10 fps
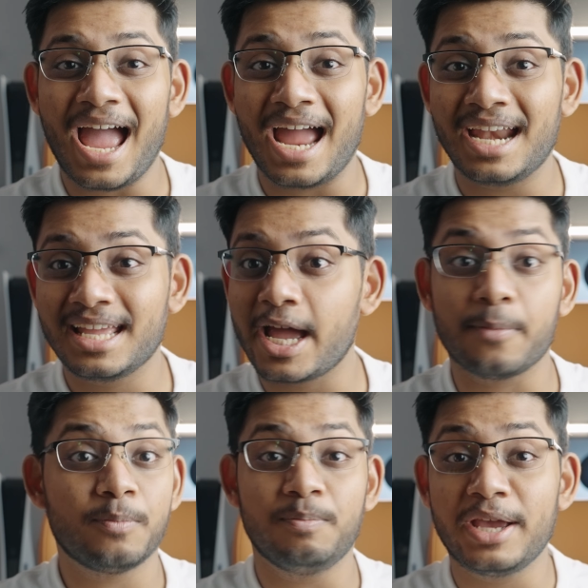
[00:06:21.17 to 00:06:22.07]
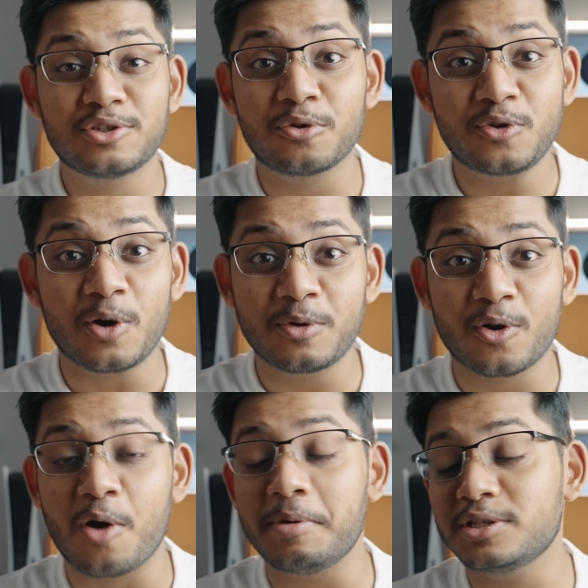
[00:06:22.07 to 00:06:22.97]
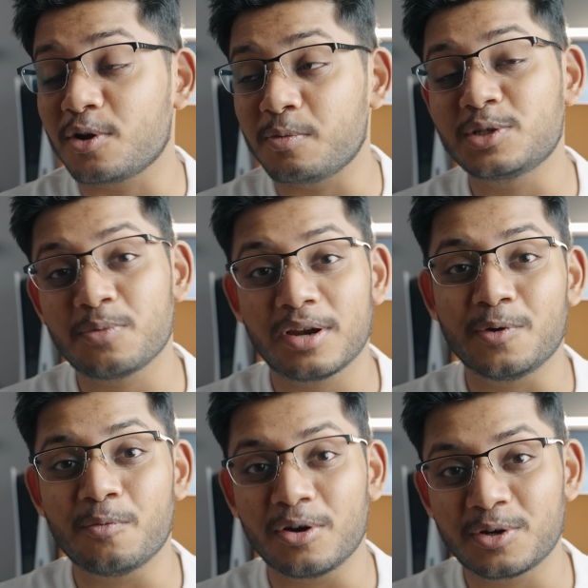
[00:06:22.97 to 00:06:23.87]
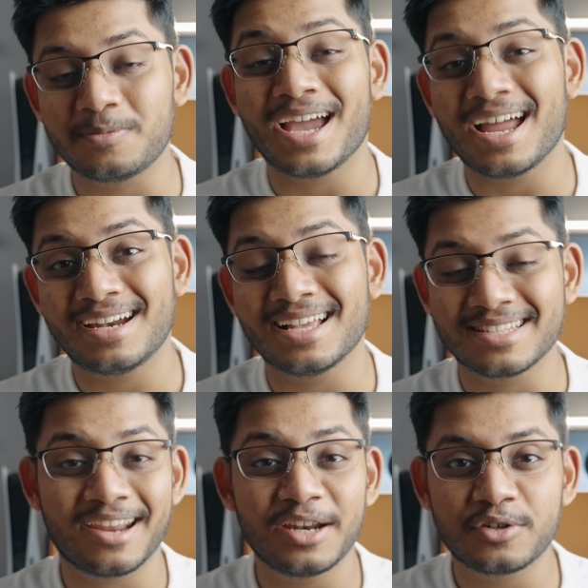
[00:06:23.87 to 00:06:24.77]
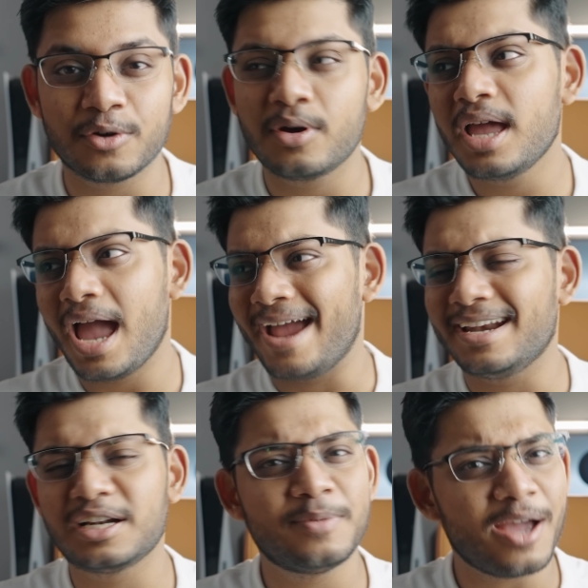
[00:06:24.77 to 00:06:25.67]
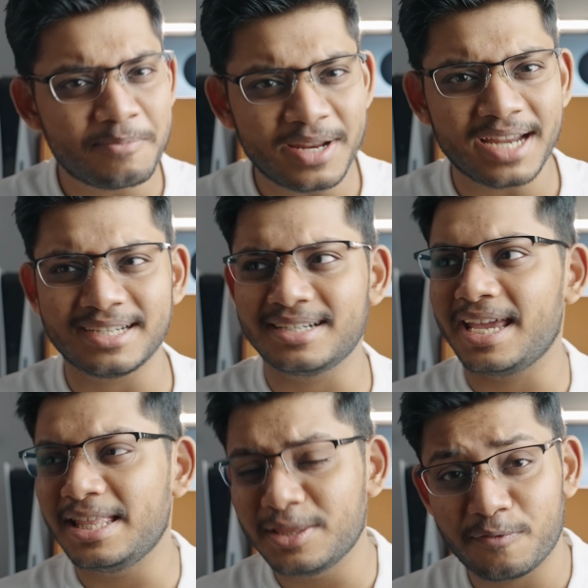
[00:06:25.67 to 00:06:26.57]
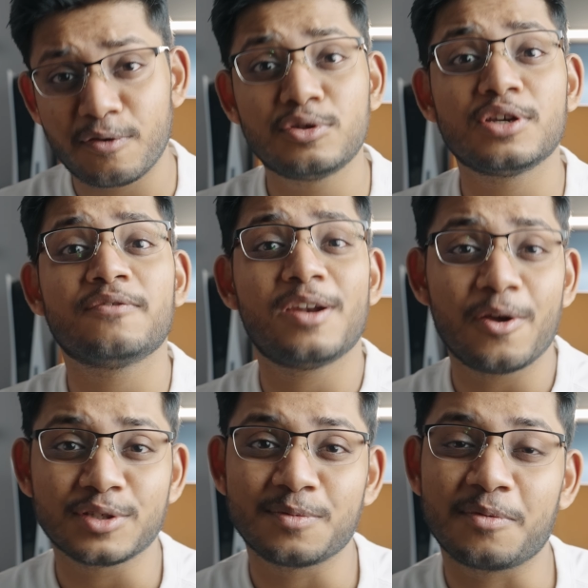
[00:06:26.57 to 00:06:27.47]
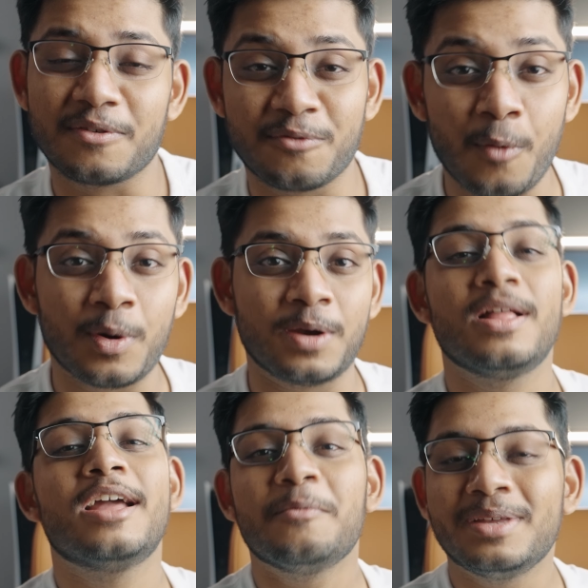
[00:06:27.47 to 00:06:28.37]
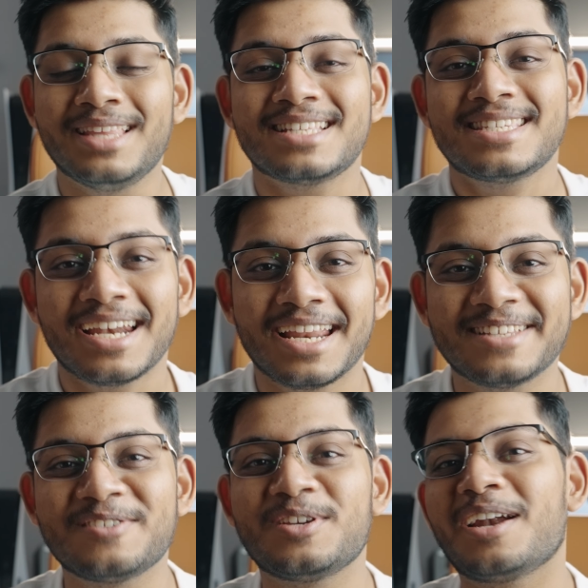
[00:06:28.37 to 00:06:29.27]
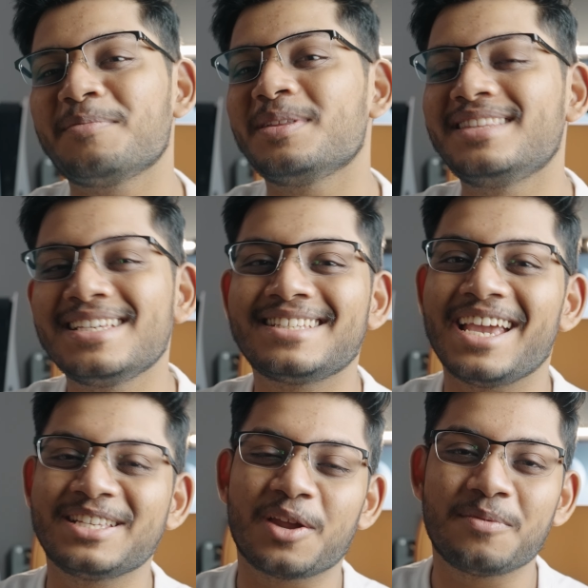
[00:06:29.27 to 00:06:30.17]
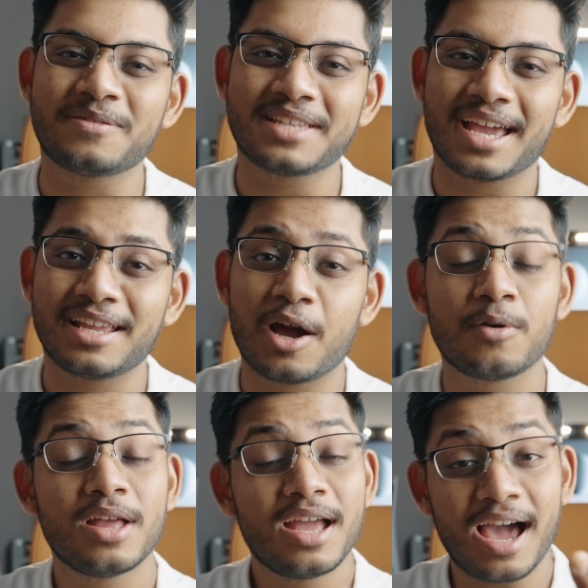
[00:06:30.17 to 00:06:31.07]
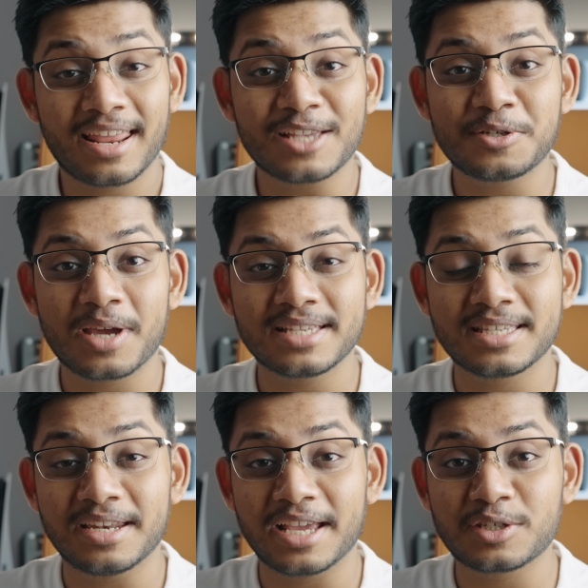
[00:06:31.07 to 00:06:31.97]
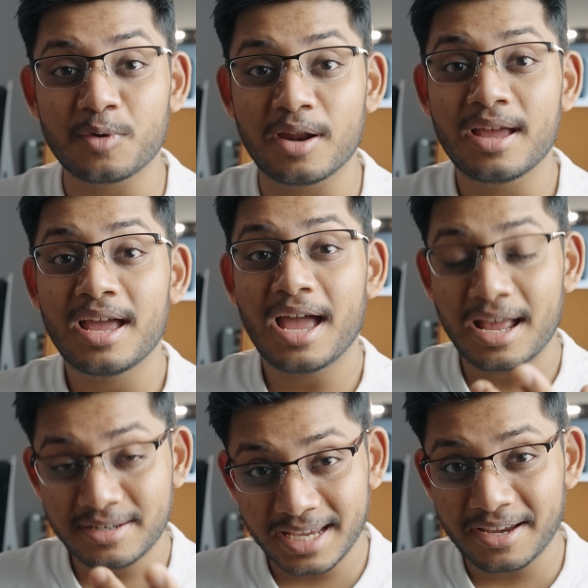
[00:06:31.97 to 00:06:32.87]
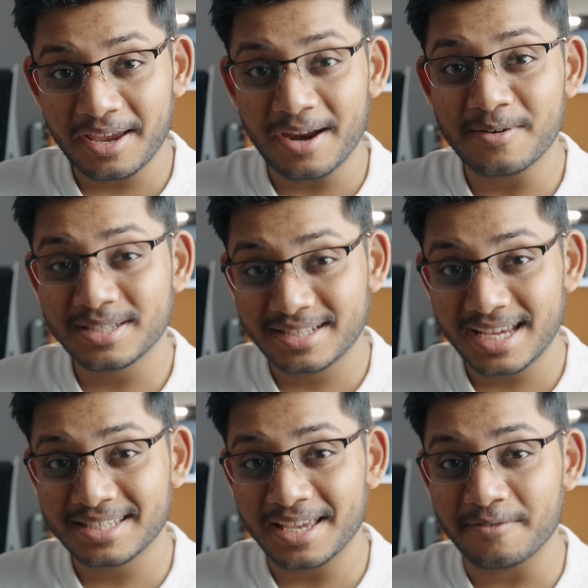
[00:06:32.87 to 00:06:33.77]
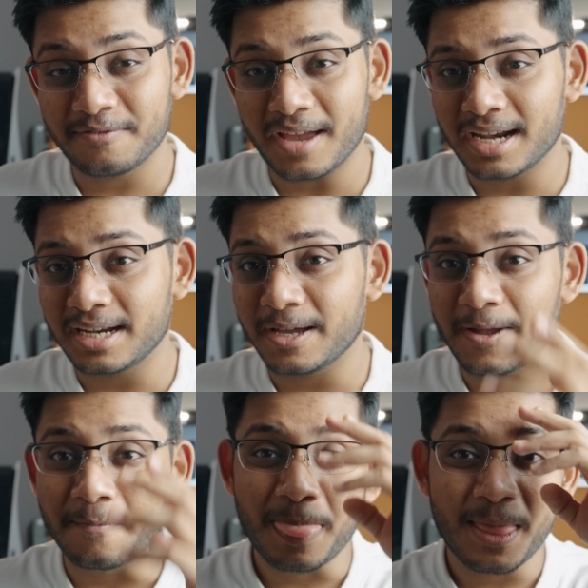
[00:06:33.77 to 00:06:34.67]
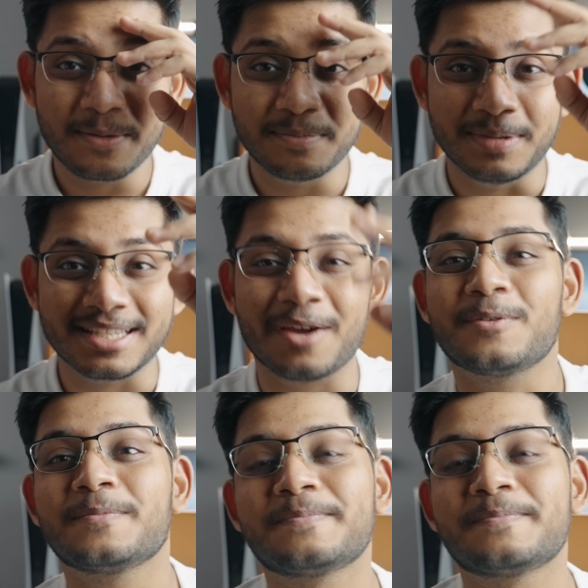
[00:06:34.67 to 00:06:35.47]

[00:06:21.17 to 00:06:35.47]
and yeah, make sure to drop your comments on which one you want to be added as our intro, and it'll be updated in the future videos moving forward. With that said, ladies and gentlemen, this is Anubhav signing out. I'll catch you guys in the next one. Take care, stay safe, and peace out.